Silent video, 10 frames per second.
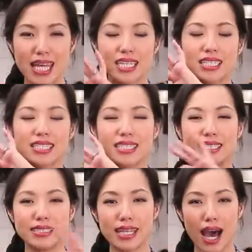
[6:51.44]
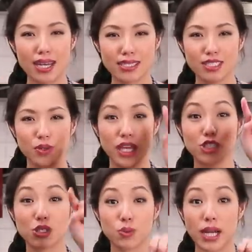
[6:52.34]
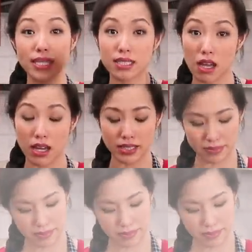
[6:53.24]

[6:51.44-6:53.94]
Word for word: then it is done. So get your rice on.